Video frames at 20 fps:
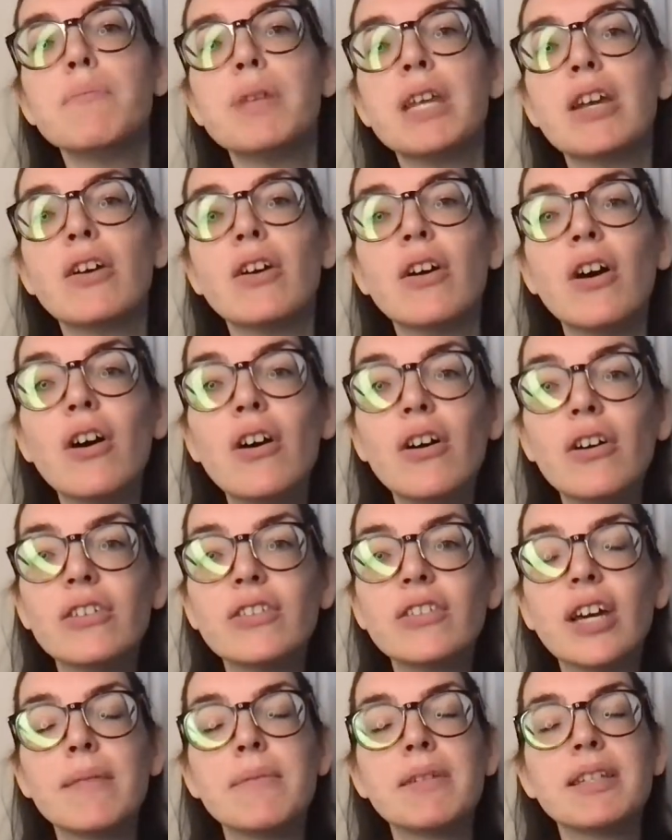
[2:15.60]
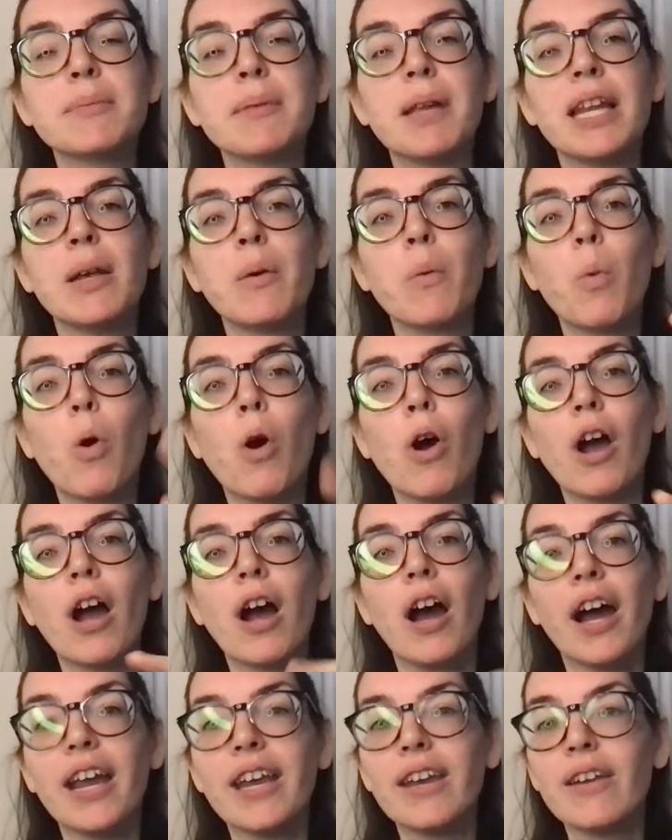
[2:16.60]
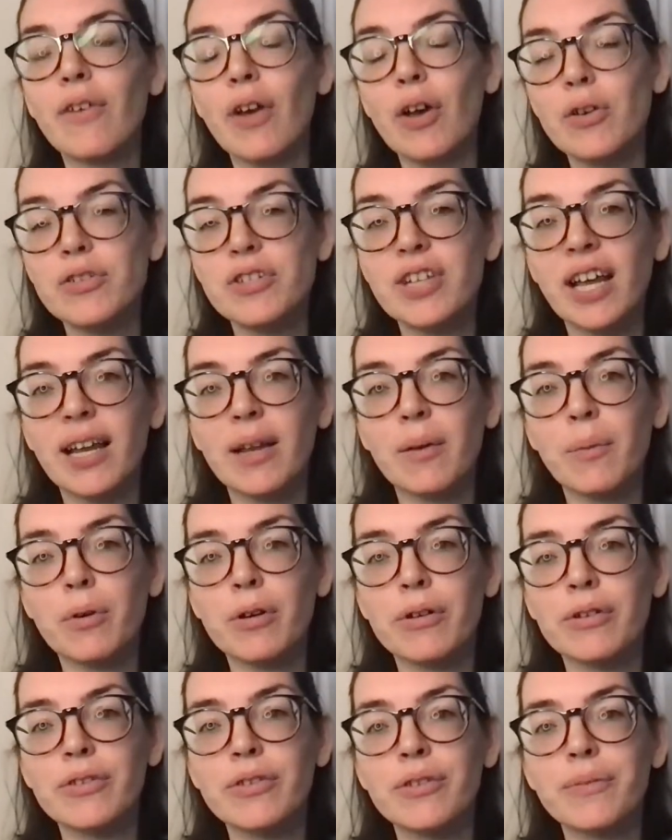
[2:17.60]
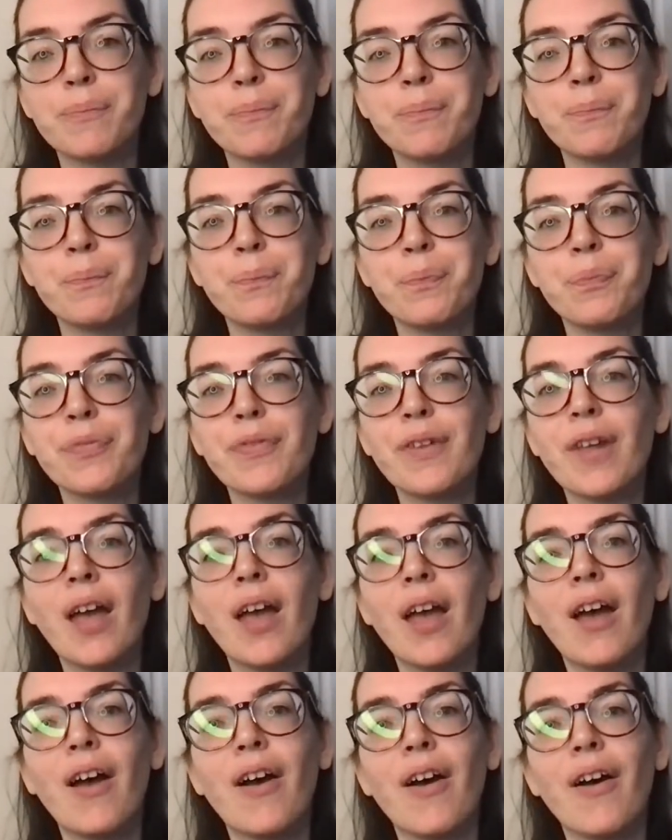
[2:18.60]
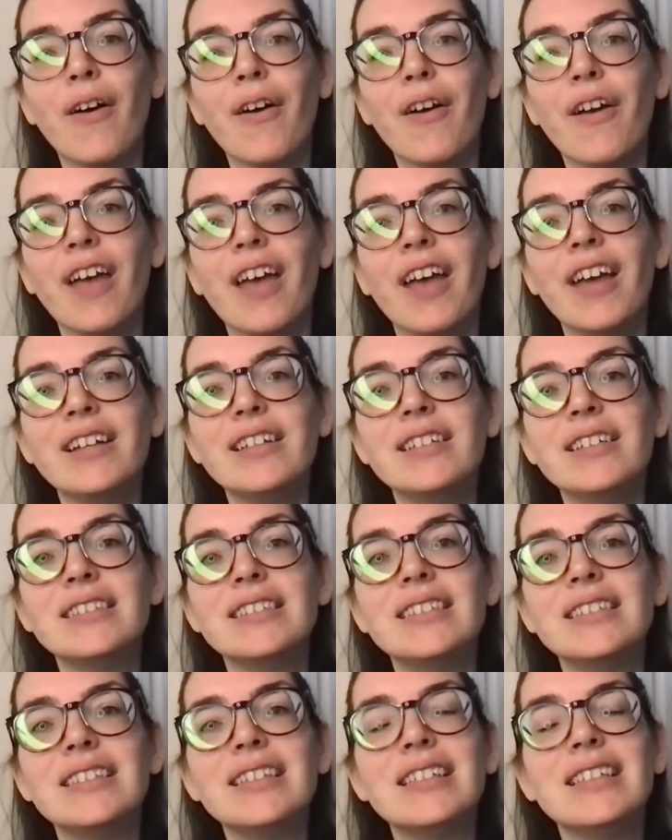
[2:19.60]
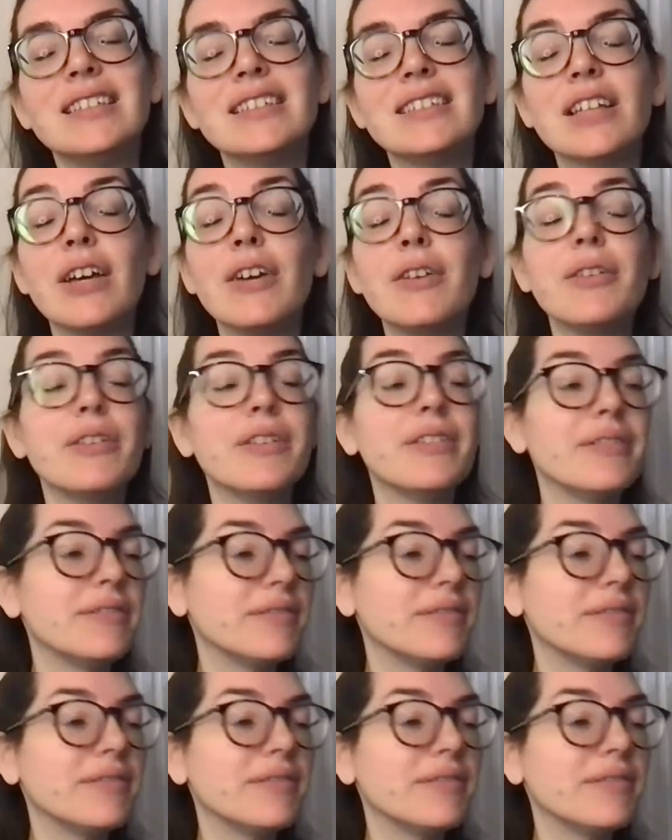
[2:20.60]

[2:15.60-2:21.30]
because I'm explaining what kind of hotel it was. Okay, so